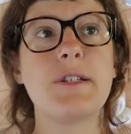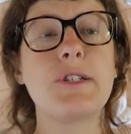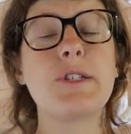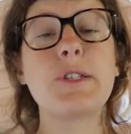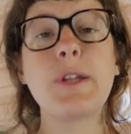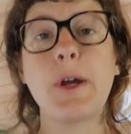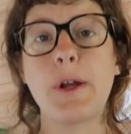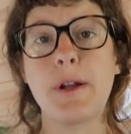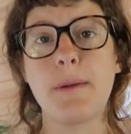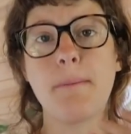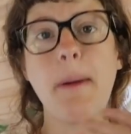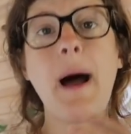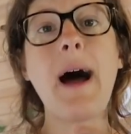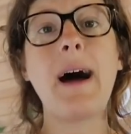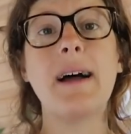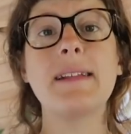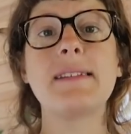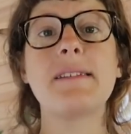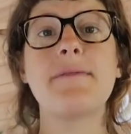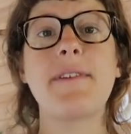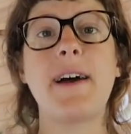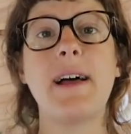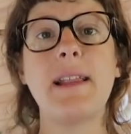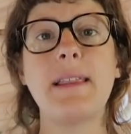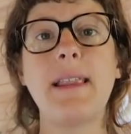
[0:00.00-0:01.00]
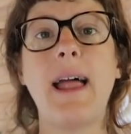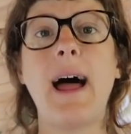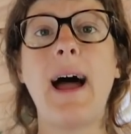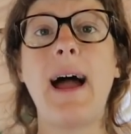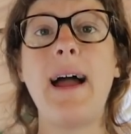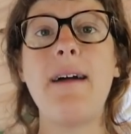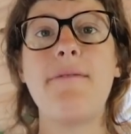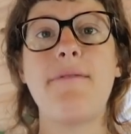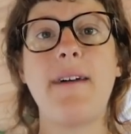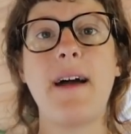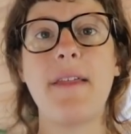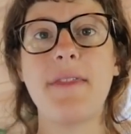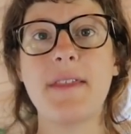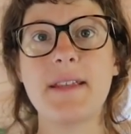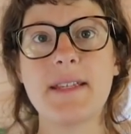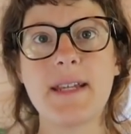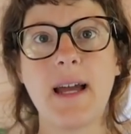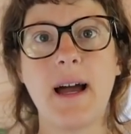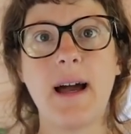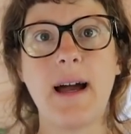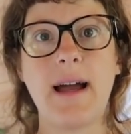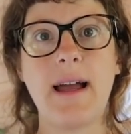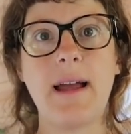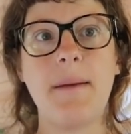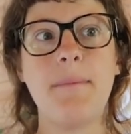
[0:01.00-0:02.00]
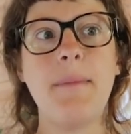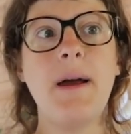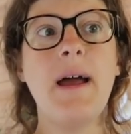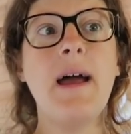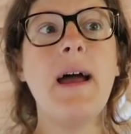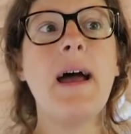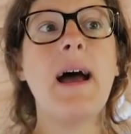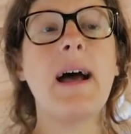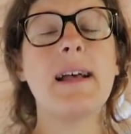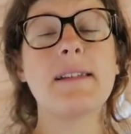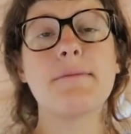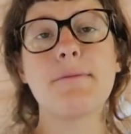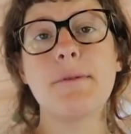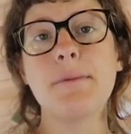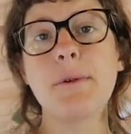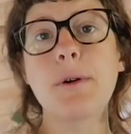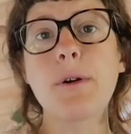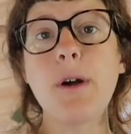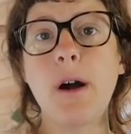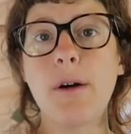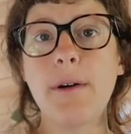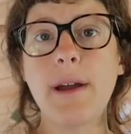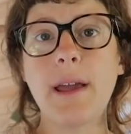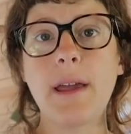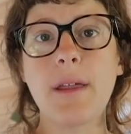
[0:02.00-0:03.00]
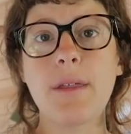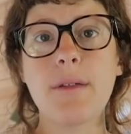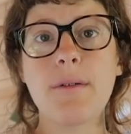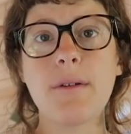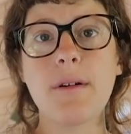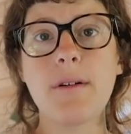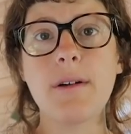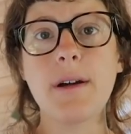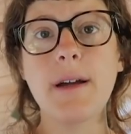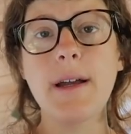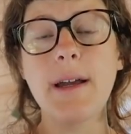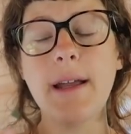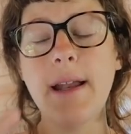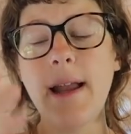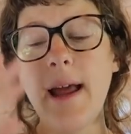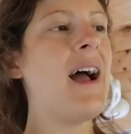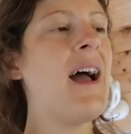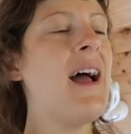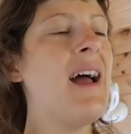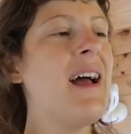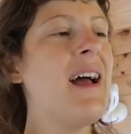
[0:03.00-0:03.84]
certain parts of our life at the time as we were going through it.